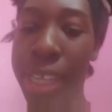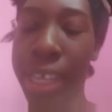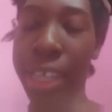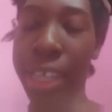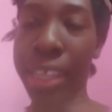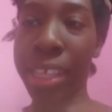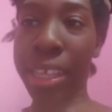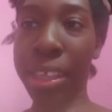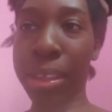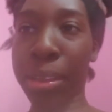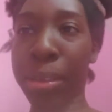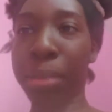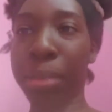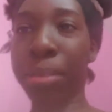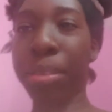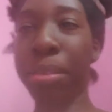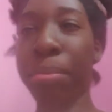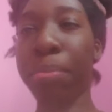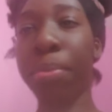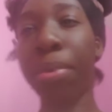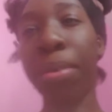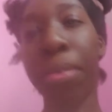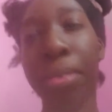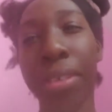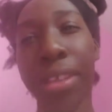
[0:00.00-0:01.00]
that I didn't
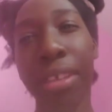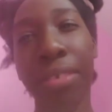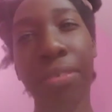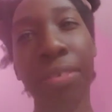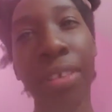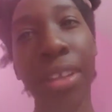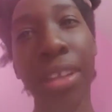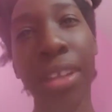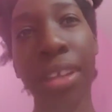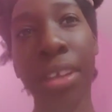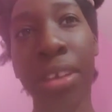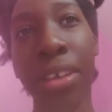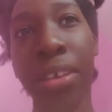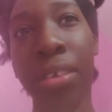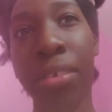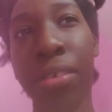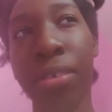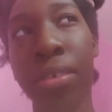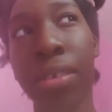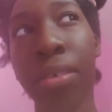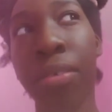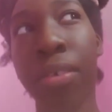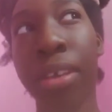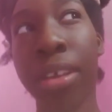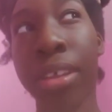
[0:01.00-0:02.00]
post a video
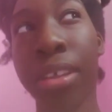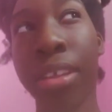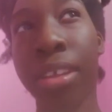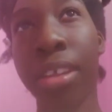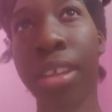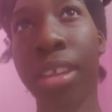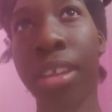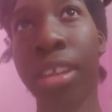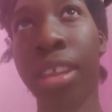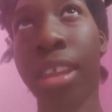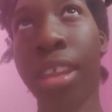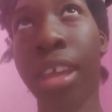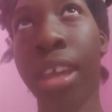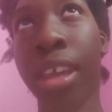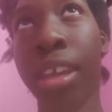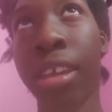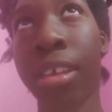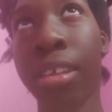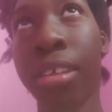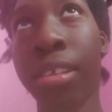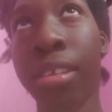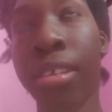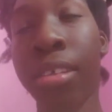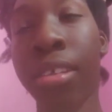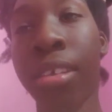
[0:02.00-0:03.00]
the rest of the
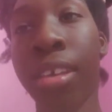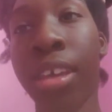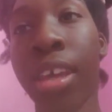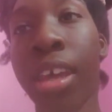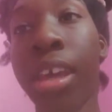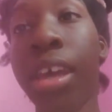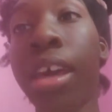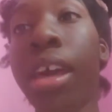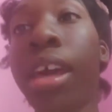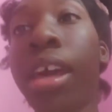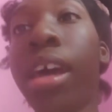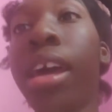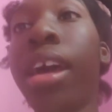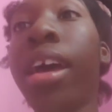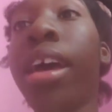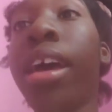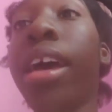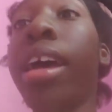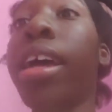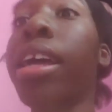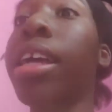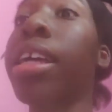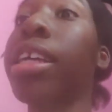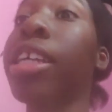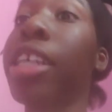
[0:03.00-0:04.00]
days.
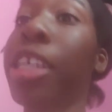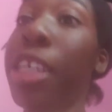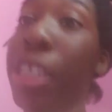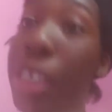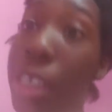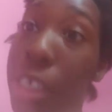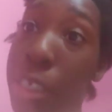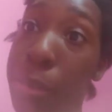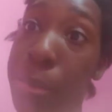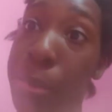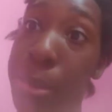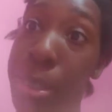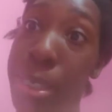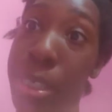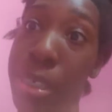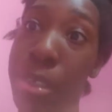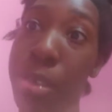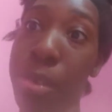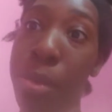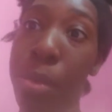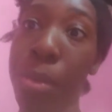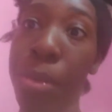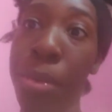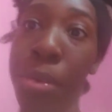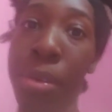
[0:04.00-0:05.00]
It's because of
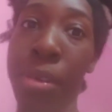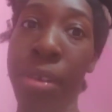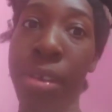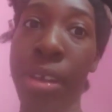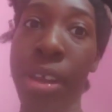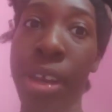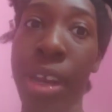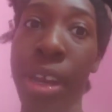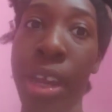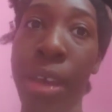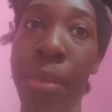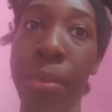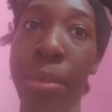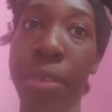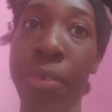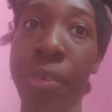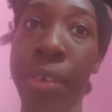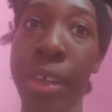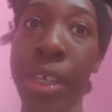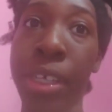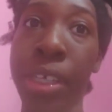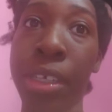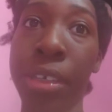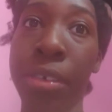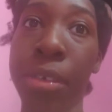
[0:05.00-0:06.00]
school, and I was
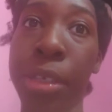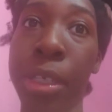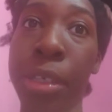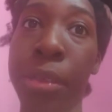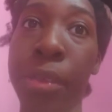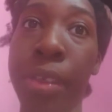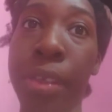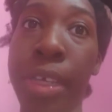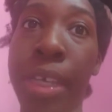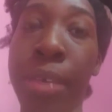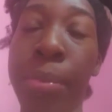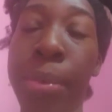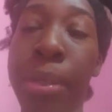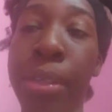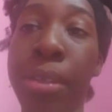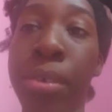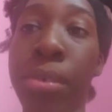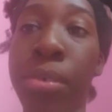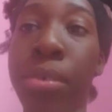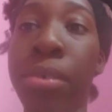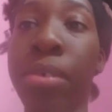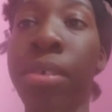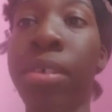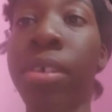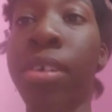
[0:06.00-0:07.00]
very stressed with
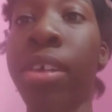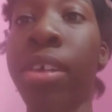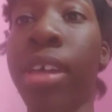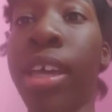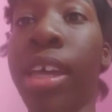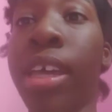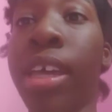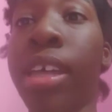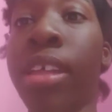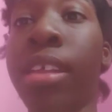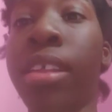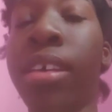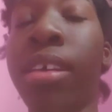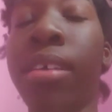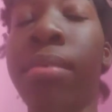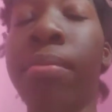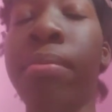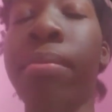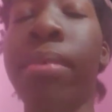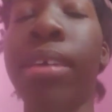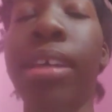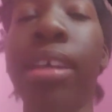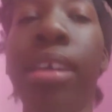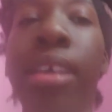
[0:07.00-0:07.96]
school, and um,